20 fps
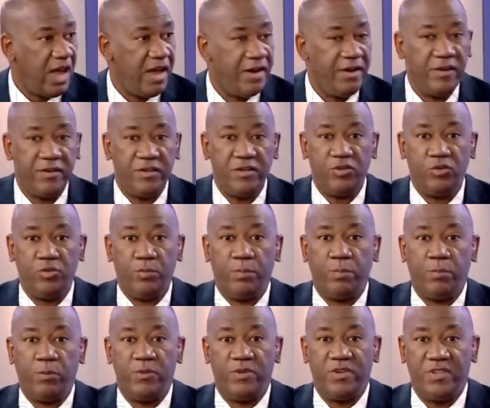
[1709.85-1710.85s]
I need to
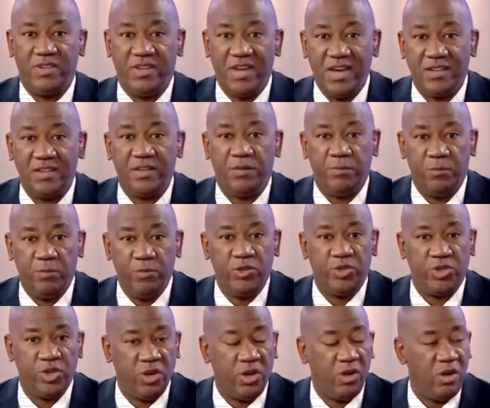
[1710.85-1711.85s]
protect the
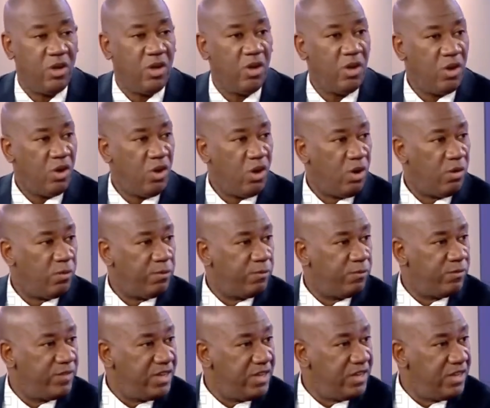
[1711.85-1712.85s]
future
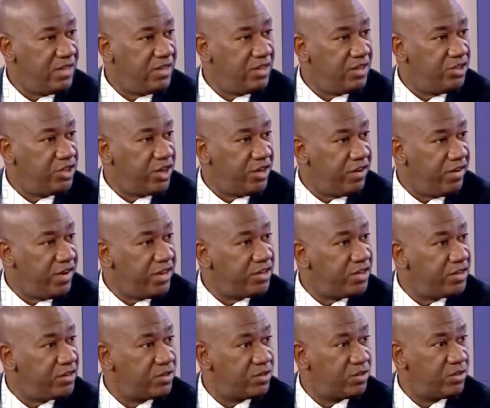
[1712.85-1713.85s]
of the
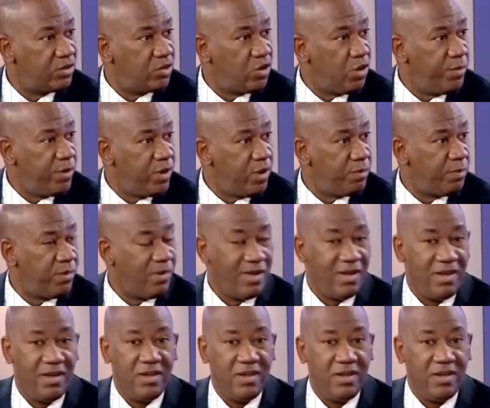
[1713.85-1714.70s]
generations coming up.